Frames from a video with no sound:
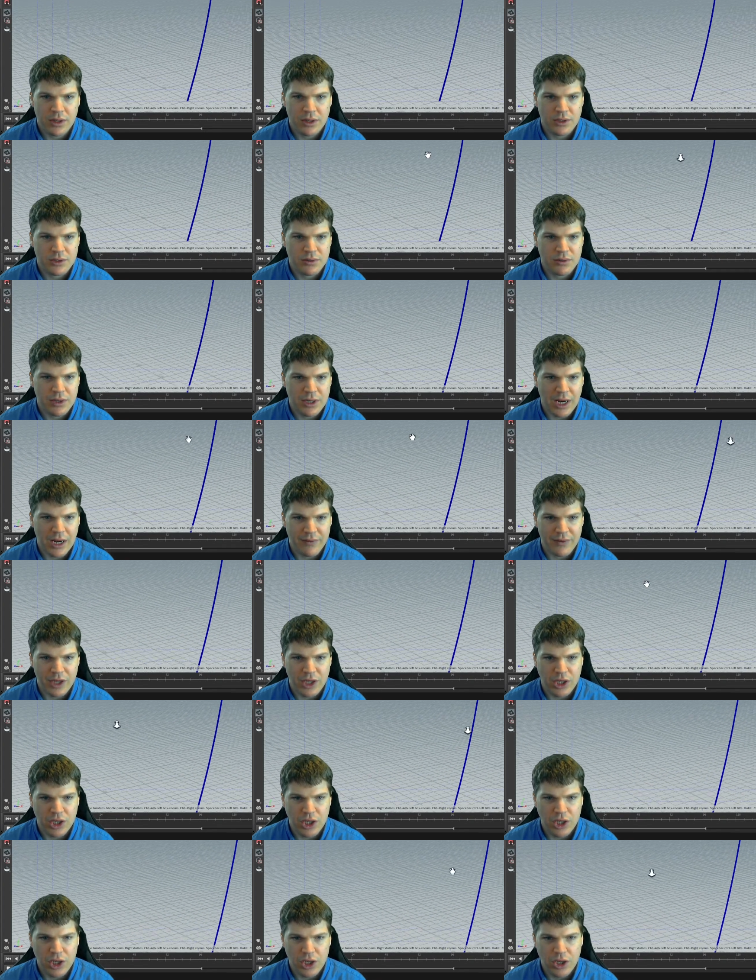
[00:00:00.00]
it's going to have a
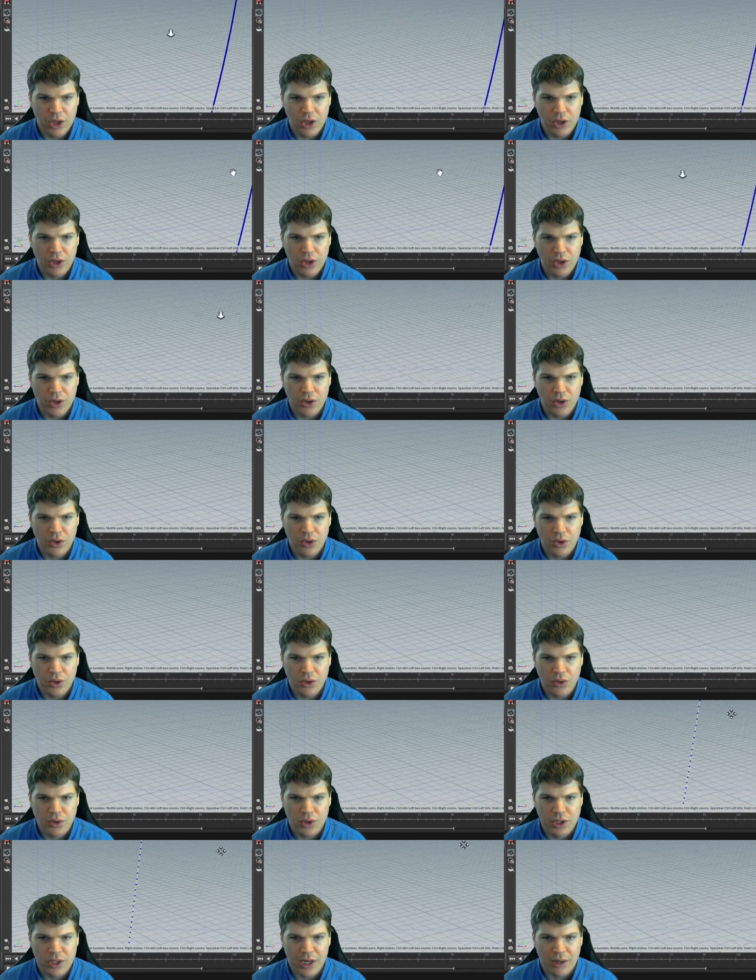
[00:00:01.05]

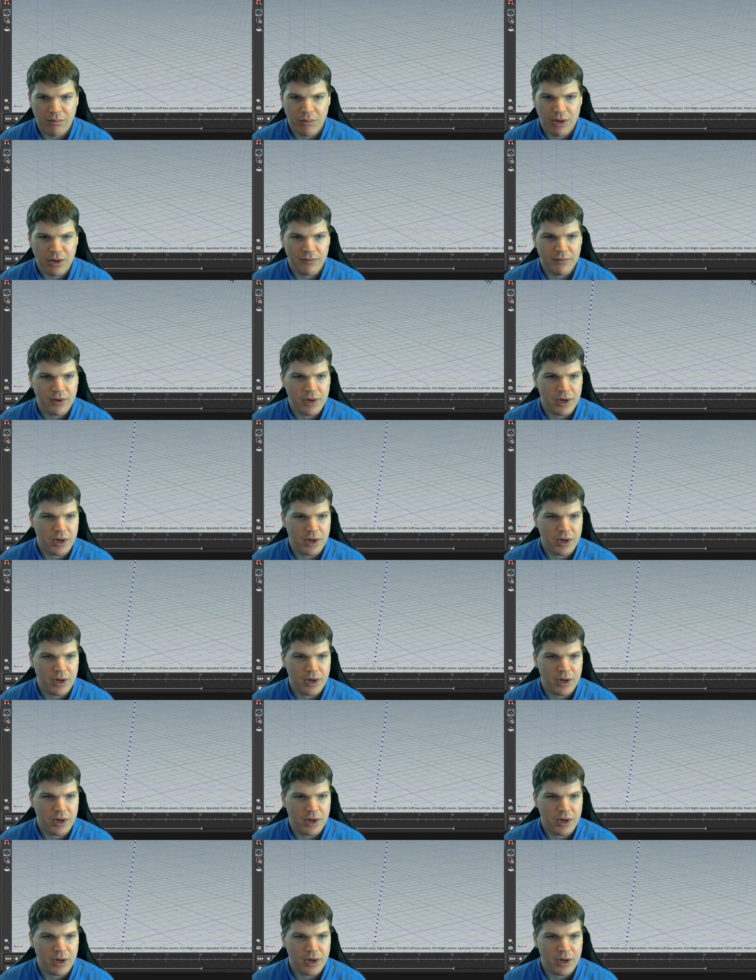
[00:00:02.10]
huge number of